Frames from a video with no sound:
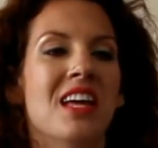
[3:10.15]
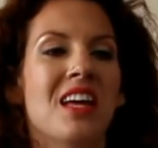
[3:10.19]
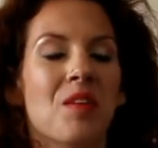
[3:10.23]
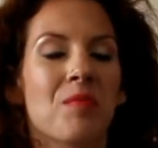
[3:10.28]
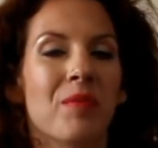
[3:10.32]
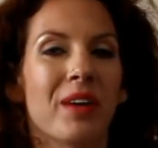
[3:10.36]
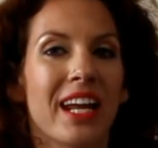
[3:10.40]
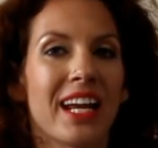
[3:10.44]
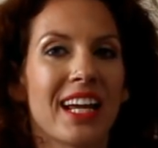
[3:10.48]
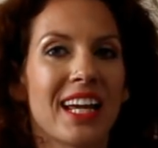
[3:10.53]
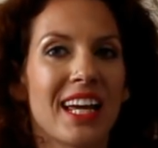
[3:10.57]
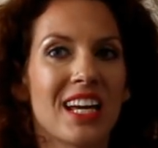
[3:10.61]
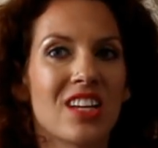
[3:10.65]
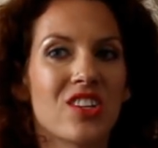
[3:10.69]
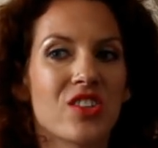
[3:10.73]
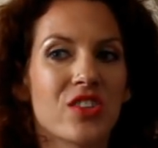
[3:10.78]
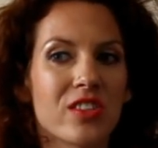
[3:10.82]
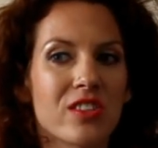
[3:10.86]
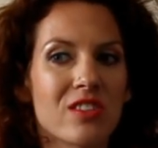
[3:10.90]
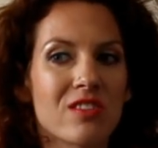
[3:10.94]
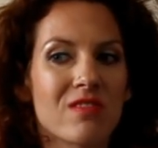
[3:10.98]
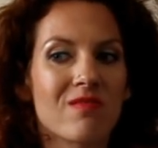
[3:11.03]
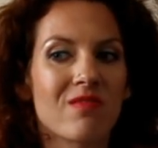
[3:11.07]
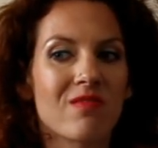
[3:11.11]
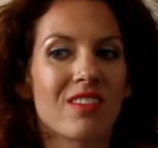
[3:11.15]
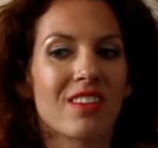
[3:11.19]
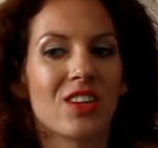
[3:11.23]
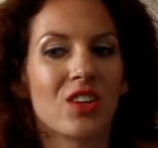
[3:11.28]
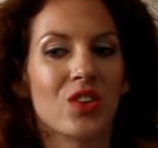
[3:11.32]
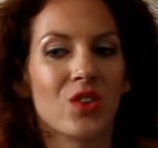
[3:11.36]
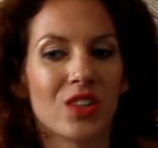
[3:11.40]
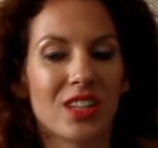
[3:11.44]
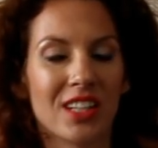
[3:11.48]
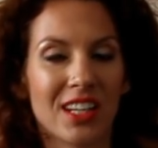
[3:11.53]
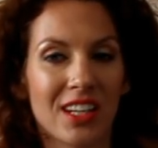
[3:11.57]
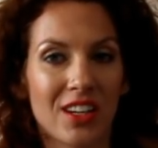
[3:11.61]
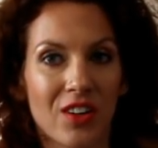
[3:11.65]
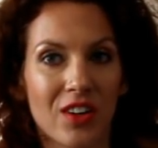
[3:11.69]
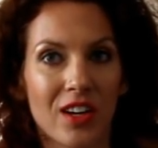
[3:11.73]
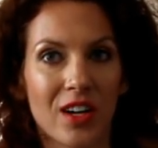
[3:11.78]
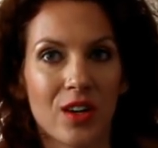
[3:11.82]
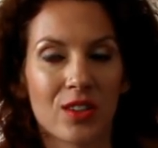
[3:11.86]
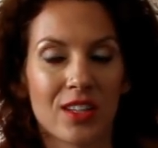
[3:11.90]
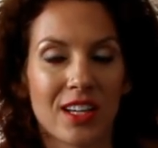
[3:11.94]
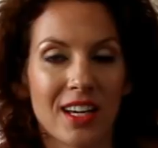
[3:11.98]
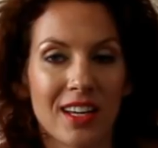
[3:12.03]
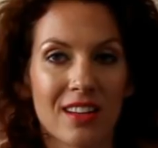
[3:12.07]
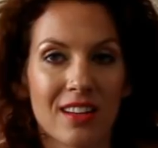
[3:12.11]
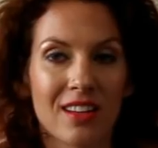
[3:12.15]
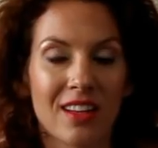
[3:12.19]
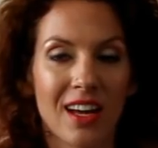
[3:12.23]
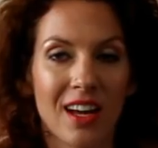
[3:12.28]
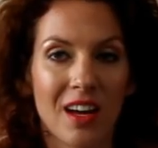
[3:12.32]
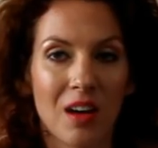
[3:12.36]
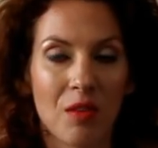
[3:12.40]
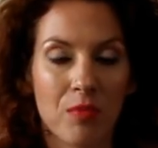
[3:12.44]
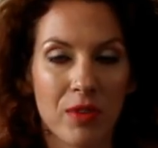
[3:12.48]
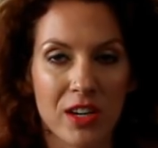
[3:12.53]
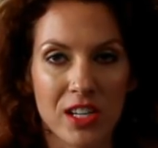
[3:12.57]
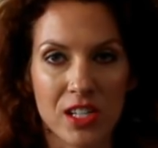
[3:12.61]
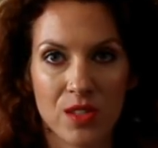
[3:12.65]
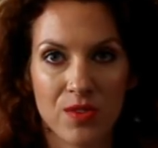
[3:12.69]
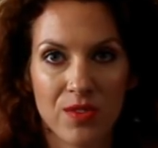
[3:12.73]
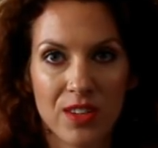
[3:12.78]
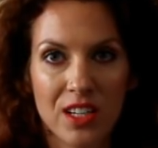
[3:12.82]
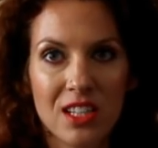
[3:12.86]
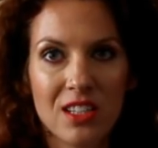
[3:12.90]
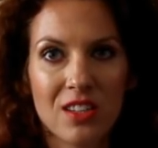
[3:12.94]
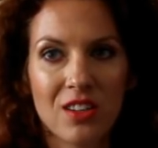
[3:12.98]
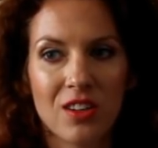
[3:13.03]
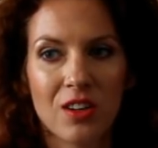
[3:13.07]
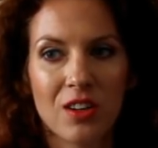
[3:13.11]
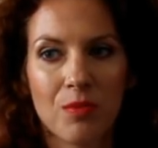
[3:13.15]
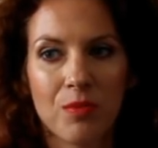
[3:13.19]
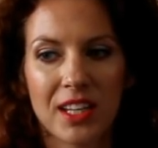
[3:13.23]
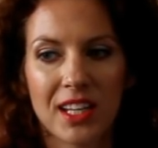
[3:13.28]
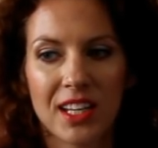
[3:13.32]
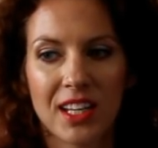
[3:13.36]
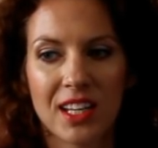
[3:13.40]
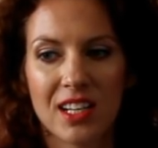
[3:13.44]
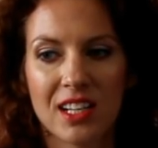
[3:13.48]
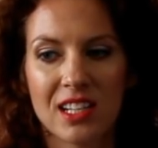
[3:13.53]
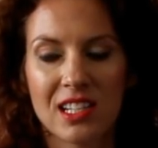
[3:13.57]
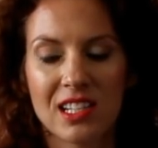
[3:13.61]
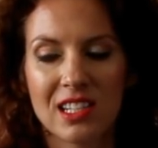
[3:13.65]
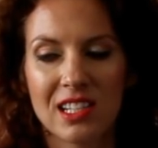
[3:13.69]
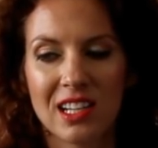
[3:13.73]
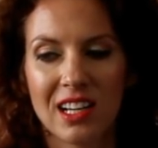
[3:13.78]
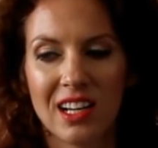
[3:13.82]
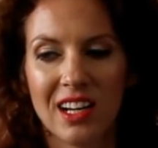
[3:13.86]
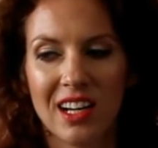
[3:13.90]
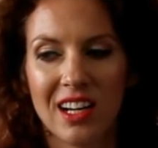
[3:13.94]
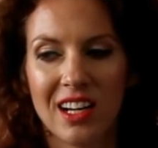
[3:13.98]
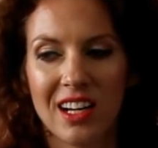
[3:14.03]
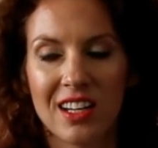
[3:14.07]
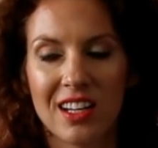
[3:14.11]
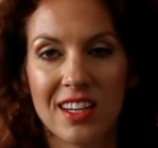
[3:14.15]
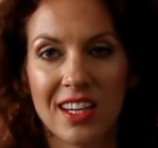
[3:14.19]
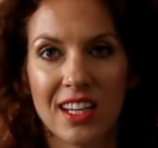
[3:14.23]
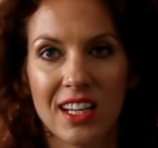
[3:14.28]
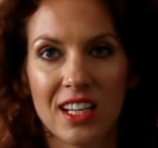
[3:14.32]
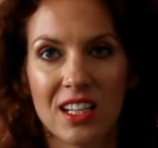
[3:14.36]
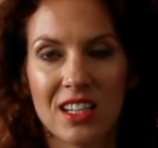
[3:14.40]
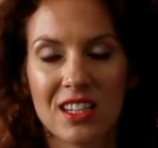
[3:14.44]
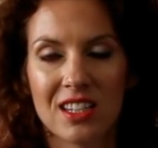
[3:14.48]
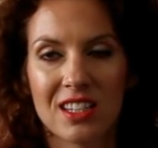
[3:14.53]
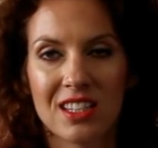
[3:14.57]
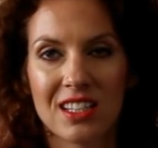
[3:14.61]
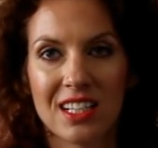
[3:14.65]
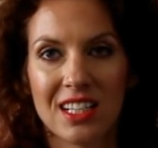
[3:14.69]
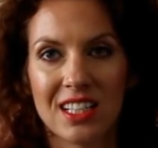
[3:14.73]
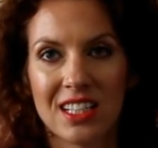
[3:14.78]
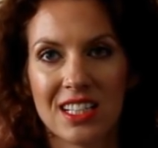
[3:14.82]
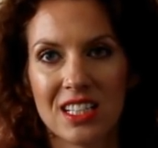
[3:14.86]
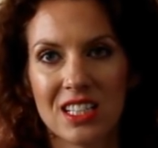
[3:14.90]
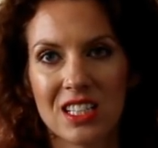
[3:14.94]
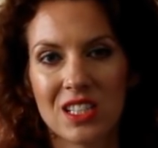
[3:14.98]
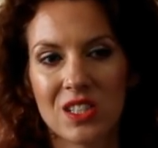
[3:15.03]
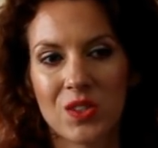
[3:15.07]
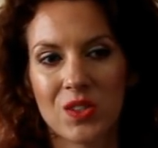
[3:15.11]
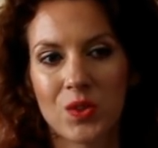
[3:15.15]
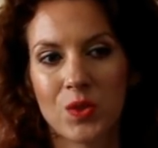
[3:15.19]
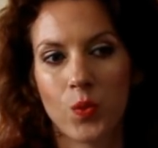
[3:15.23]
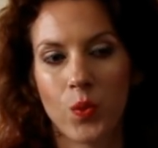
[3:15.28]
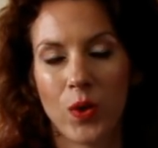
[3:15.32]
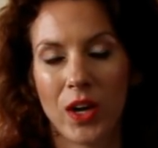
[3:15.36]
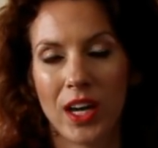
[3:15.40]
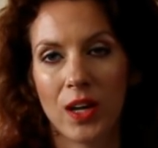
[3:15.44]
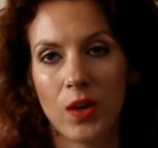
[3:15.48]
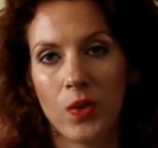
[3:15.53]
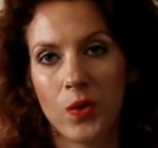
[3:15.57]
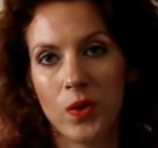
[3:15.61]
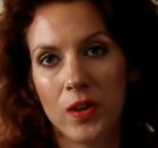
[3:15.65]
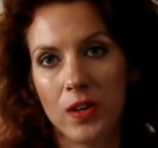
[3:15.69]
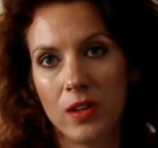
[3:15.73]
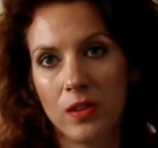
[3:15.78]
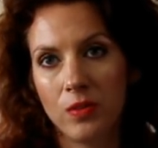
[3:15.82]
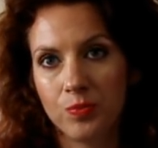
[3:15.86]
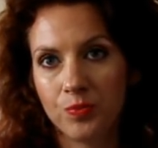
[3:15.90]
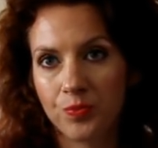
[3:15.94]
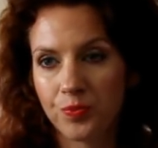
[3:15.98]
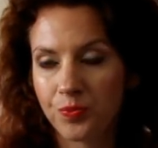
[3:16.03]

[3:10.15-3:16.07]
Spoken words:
but I can just, you know, take her out and breastfeed her, because they need to weigh her